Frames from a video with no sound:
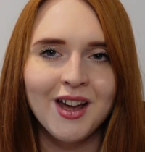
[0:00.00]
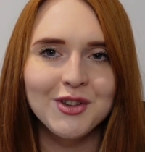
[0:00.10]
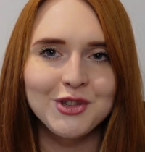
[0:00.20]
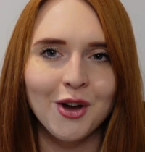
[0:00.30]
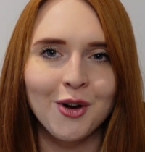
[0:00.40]

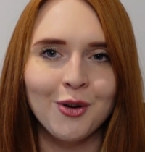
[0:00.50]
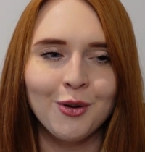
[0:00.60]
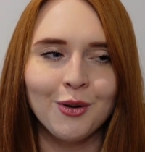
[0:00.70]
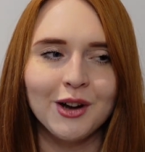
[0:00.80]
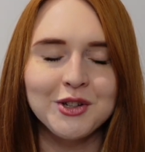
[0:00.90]

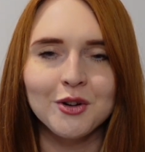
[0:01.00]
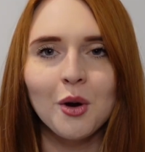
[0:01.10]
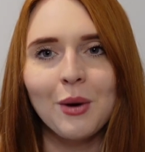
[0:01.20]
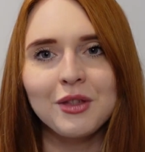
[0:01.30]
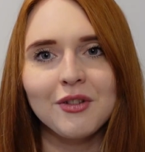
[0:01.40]
So I don't
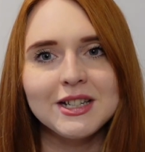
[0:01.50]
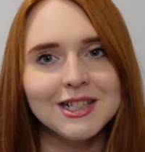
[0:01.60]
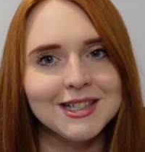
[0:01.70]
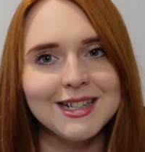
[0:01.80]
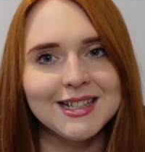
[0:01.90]
know whether I
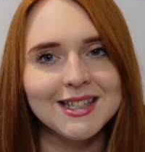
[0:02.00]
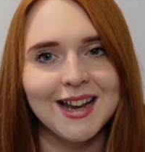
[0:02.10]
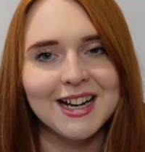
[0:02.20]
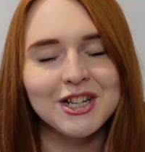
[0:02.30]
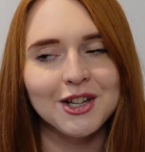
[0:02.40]
should
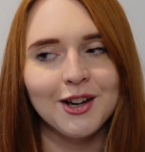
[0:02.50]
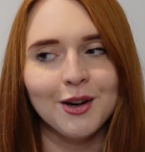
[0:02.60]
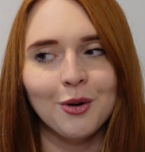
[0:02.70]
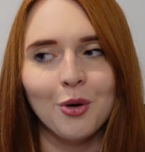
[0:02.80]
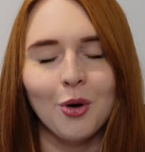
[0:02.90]
de-stash
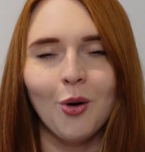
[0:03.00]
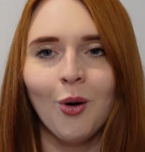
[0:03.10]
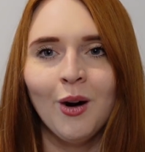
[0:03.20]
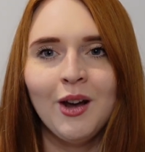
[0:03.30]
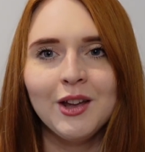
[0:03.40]
it
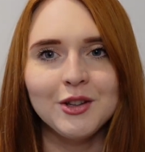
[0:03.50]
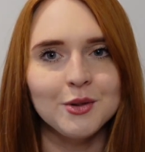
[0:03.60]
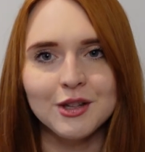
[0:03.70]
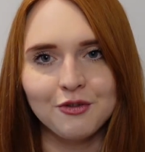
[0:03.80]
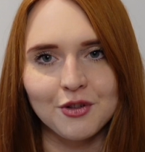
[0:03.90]
or
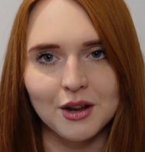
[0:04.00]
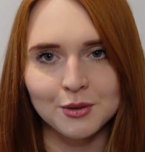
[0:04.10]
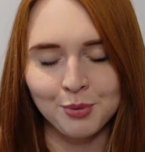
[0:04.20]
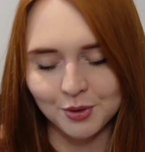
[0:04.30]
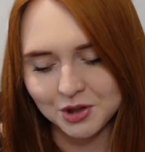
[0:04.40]
use it for
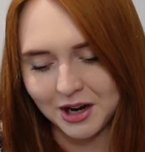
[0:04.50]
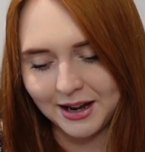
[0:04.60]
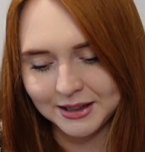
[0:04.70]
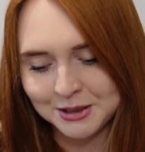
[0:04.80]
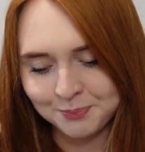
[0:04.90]
another
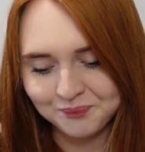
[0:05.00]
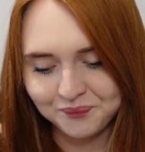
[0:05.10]
project.